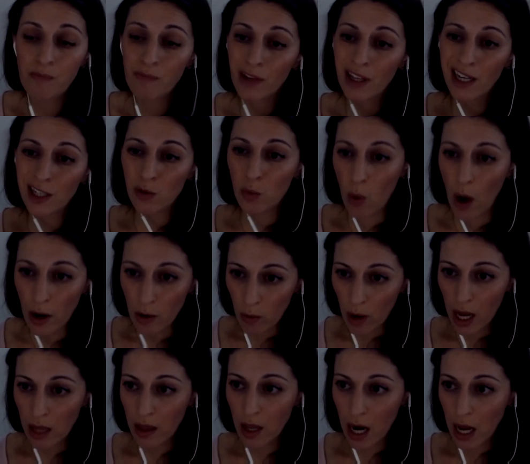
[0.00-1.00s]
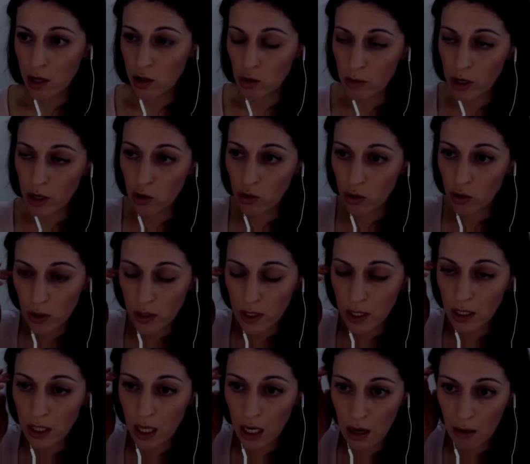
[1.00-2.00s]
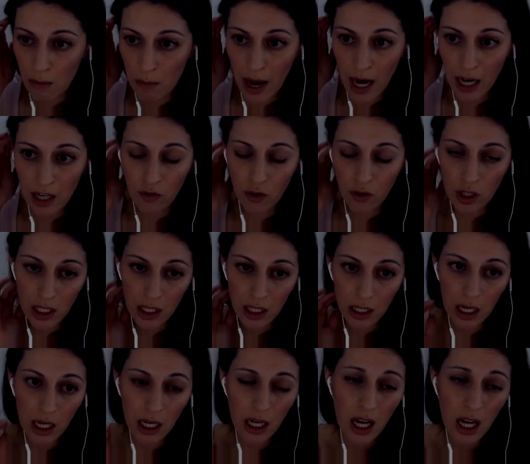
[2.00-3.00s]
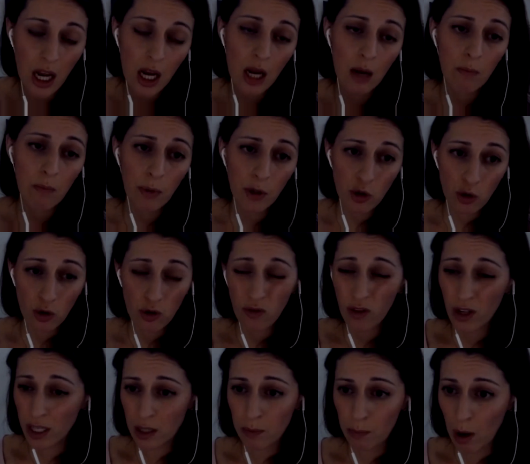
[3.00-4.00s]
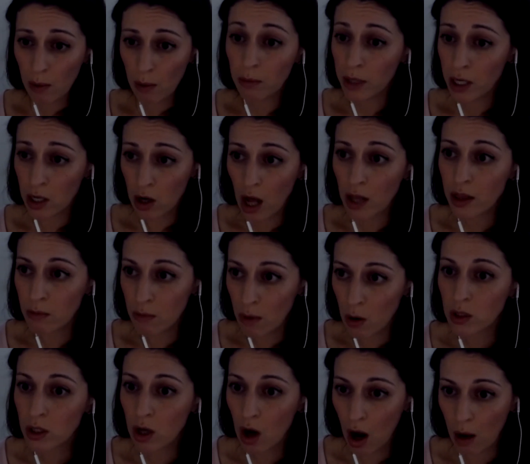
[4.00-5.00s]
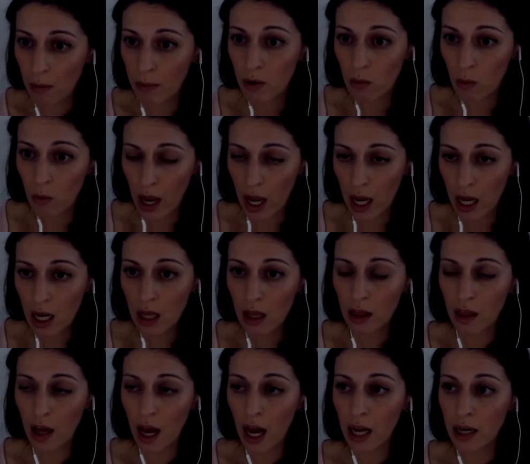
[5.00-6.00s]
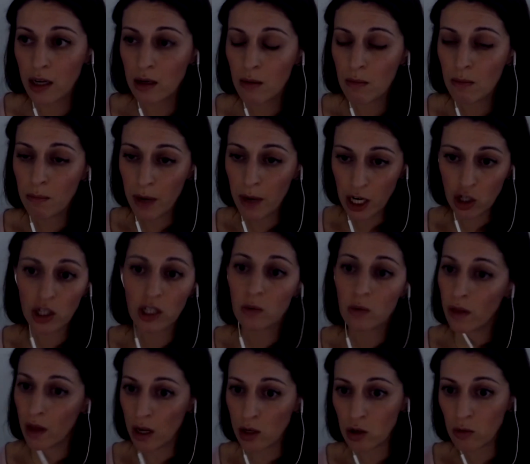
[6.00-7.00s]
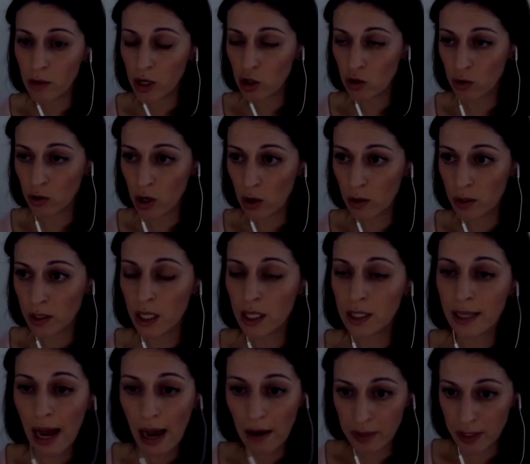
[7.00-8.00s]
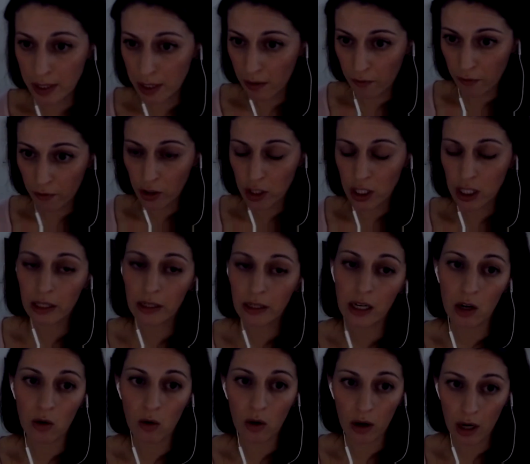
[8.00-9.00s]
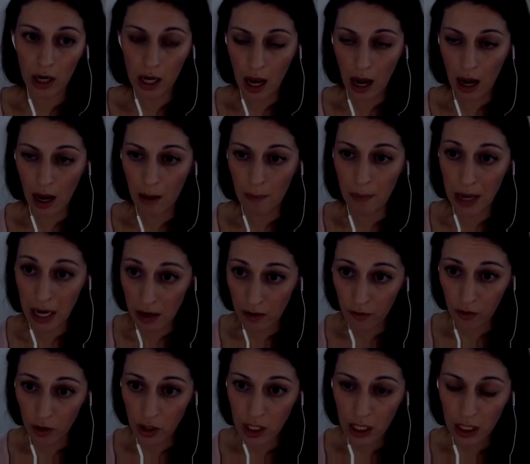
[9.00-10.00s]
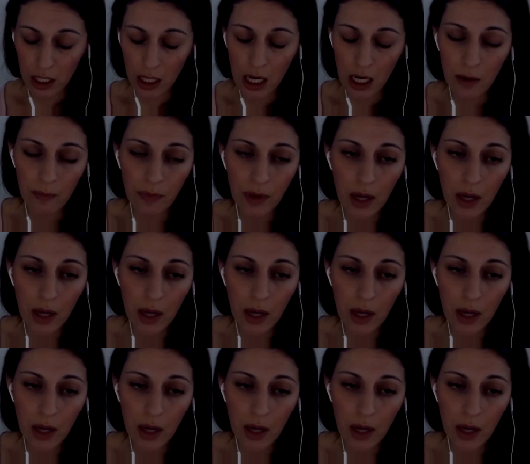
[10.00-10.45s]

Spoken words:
That's one way that endometriosis can impact fertility, but truthfully, it's probably not the most common way that patients with endometriosis have subfertility or infertility.